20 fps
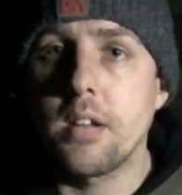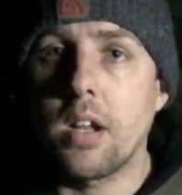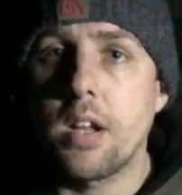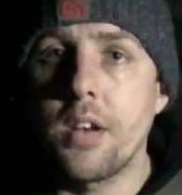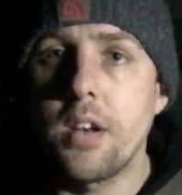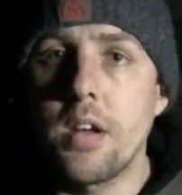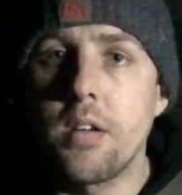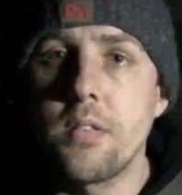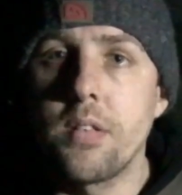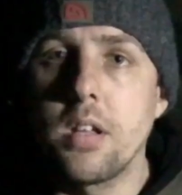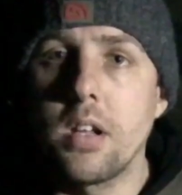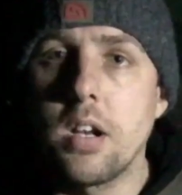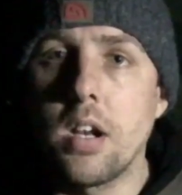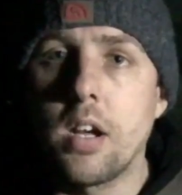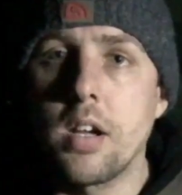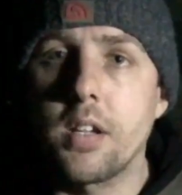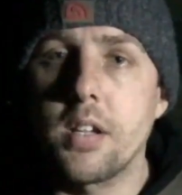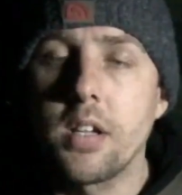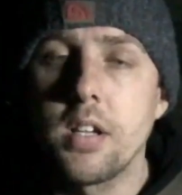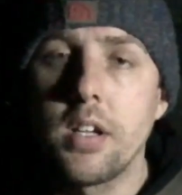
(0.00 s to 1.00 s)
I know that
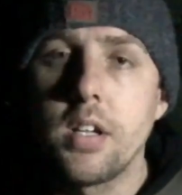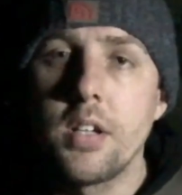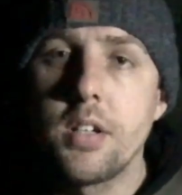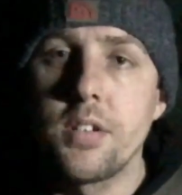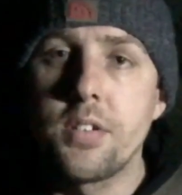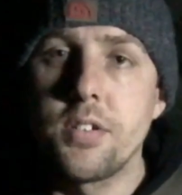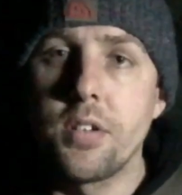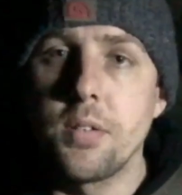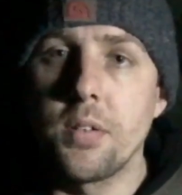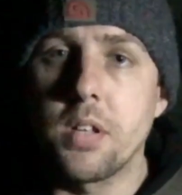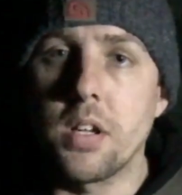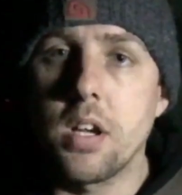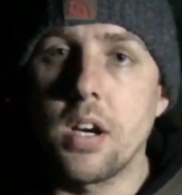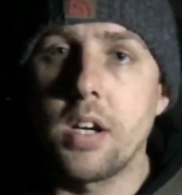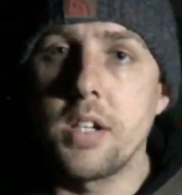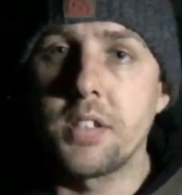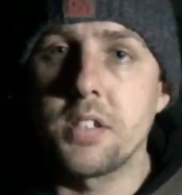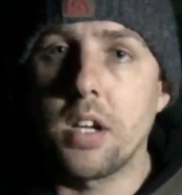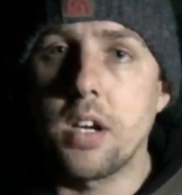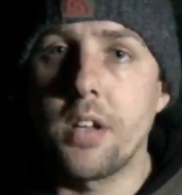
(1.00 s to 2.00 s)
like two of the
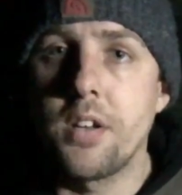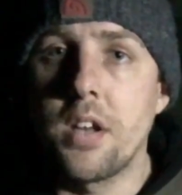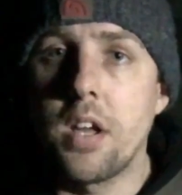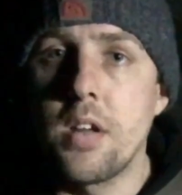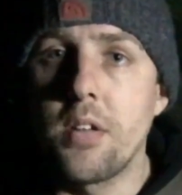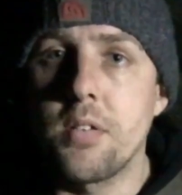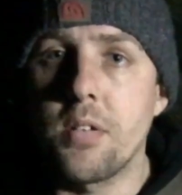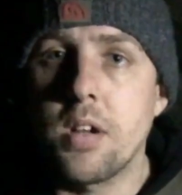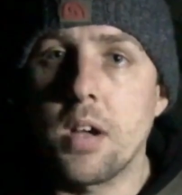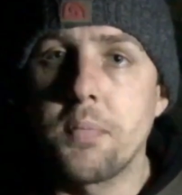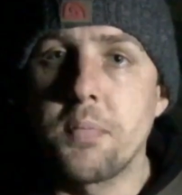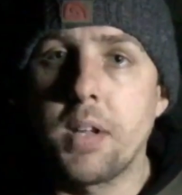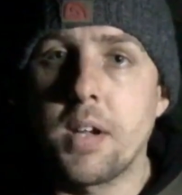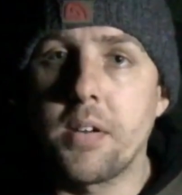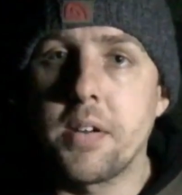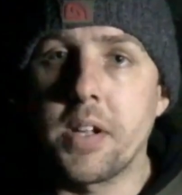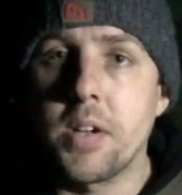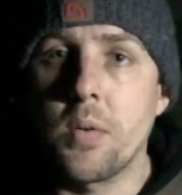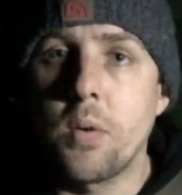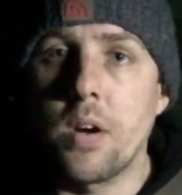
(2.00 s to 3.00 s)
guys that I know who come down
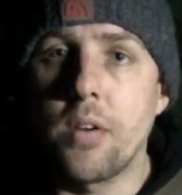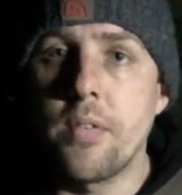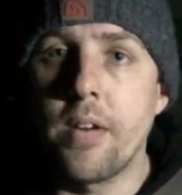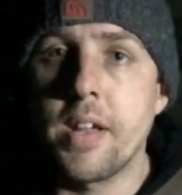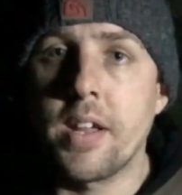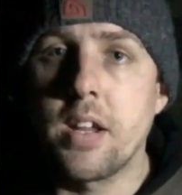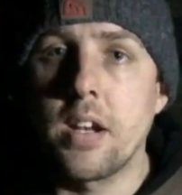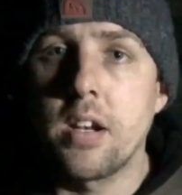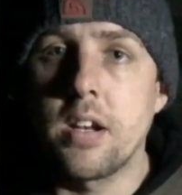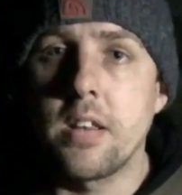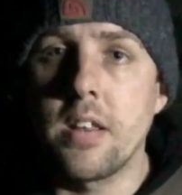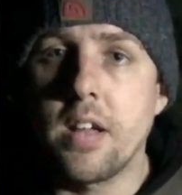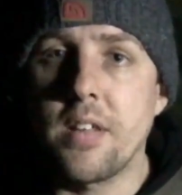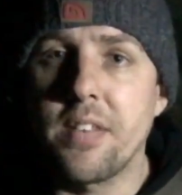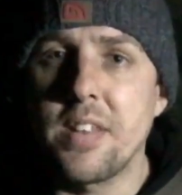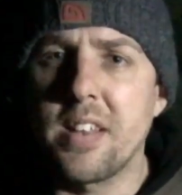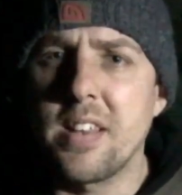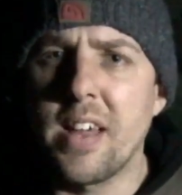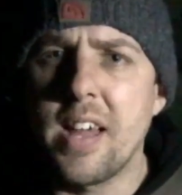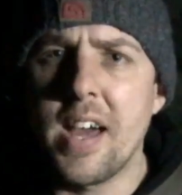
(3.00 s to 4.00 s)
here quite regularly. I
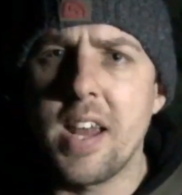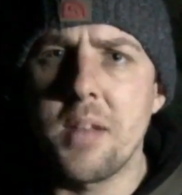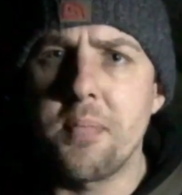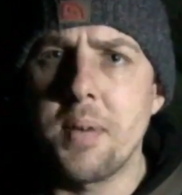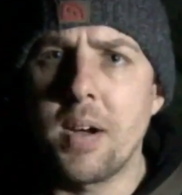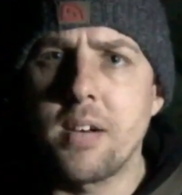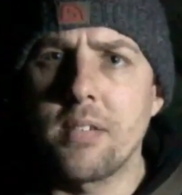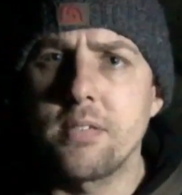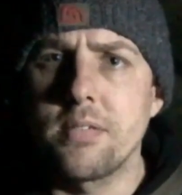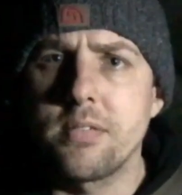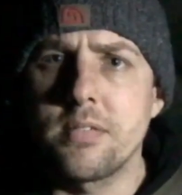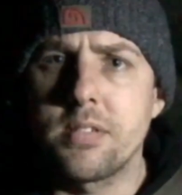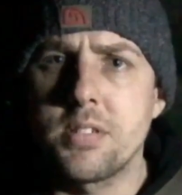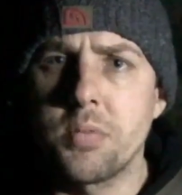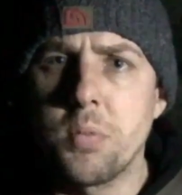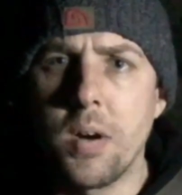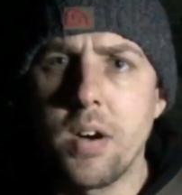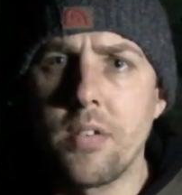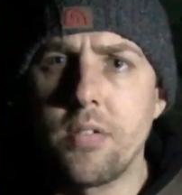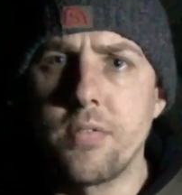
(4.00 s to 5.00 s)
think they had about
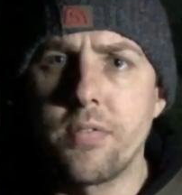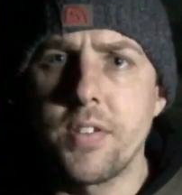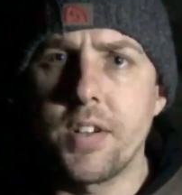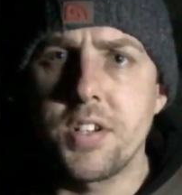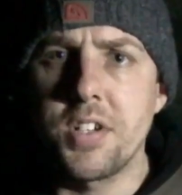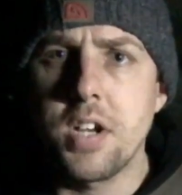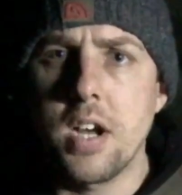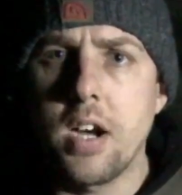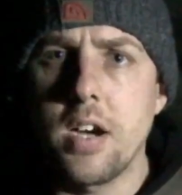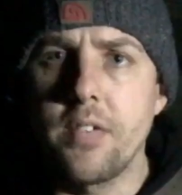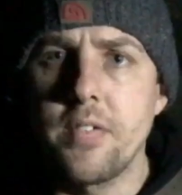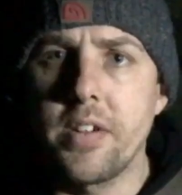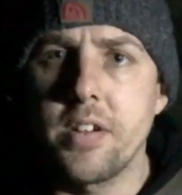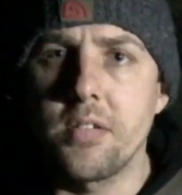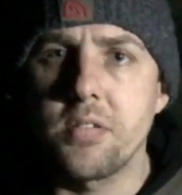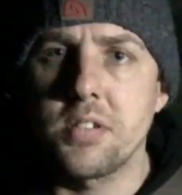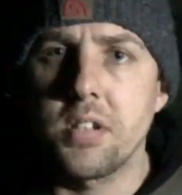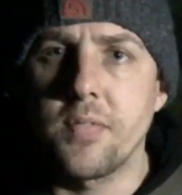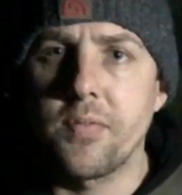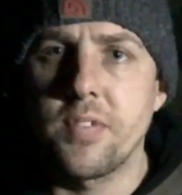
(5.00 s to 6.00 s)
12 fish out of here
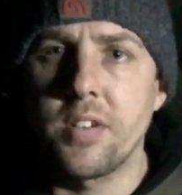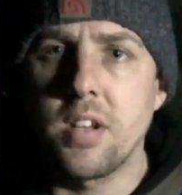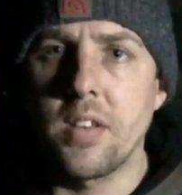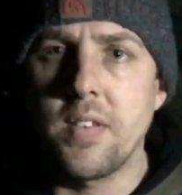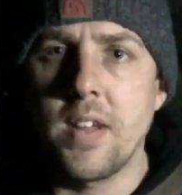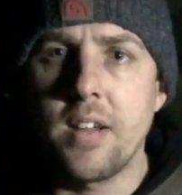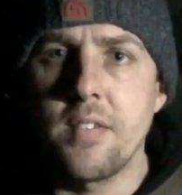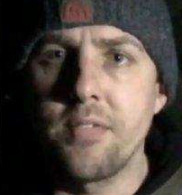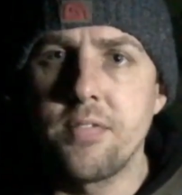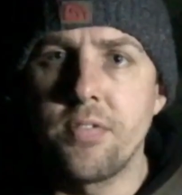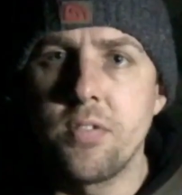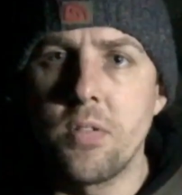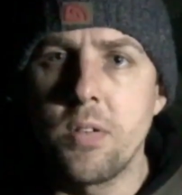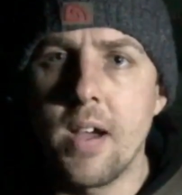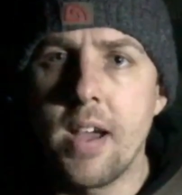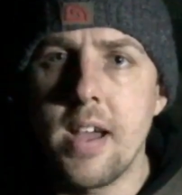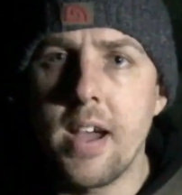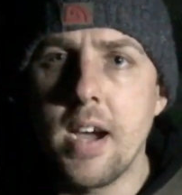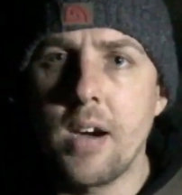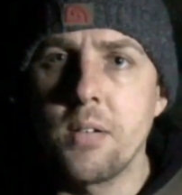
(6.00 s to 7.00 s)
or something like that in
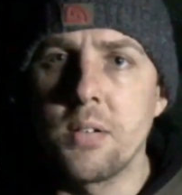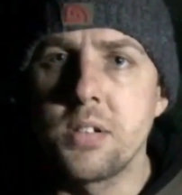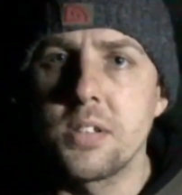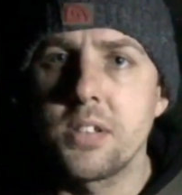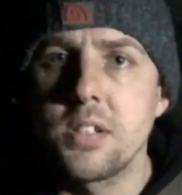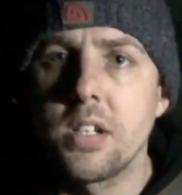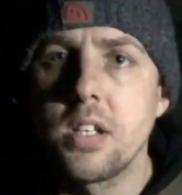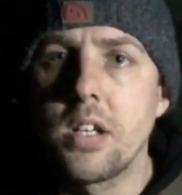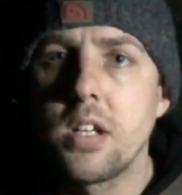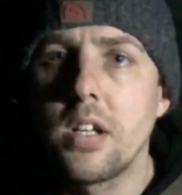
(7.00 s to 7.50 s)
48 hours.